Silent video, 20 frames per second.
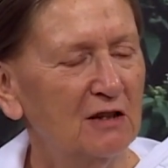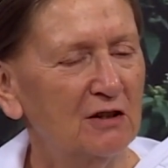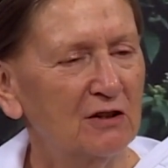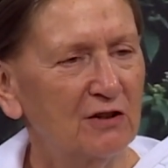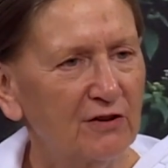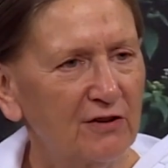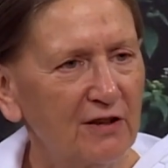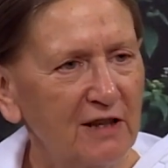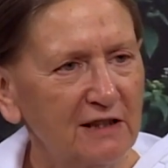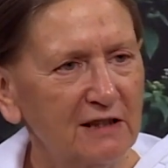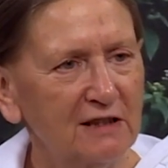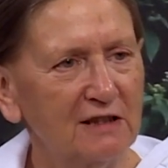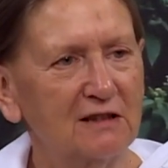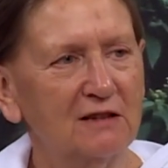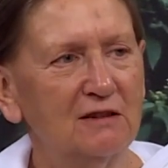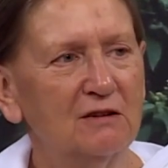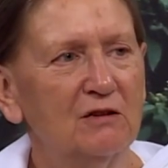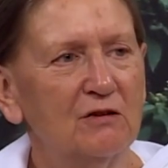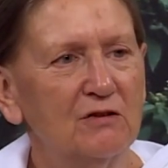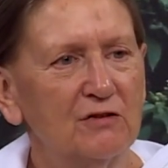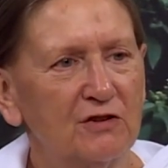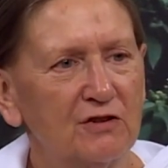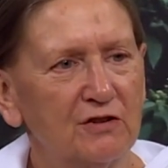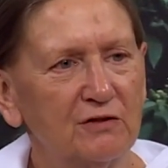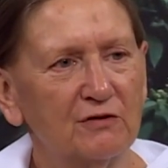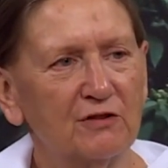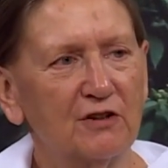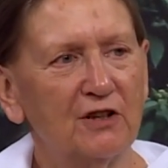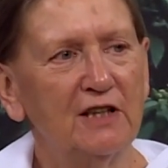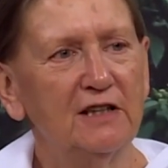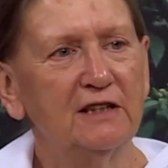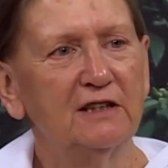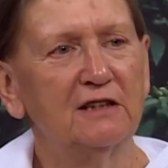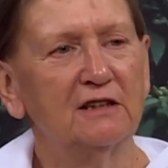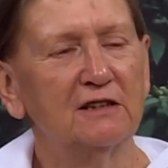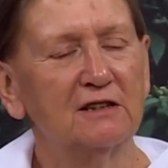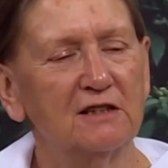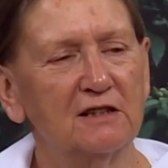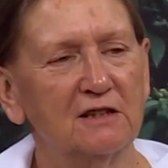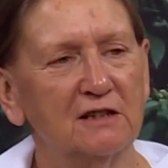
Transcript: credit, lots of credit.